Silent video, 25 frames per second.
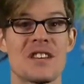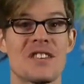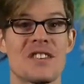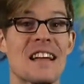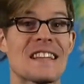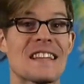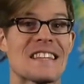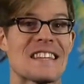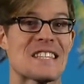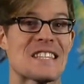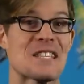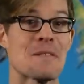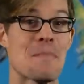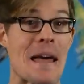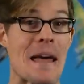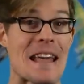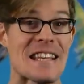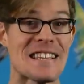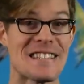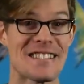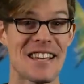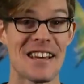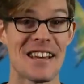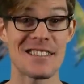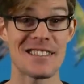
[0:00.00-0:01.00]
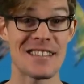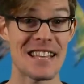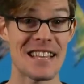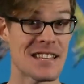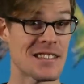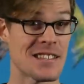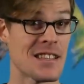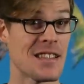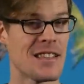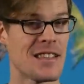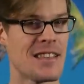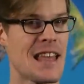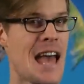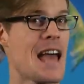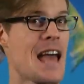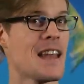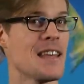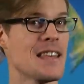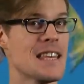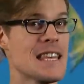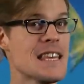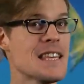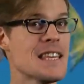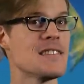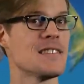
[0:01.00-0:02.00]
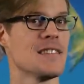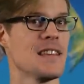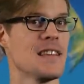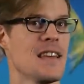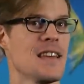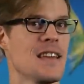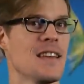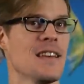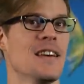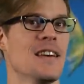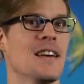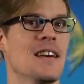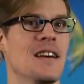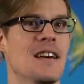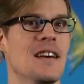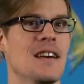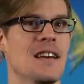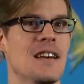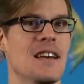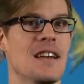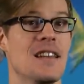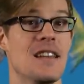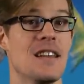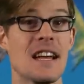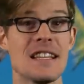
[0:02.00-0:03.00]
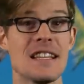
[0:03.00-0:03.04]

collecting space dust isn't that easy. In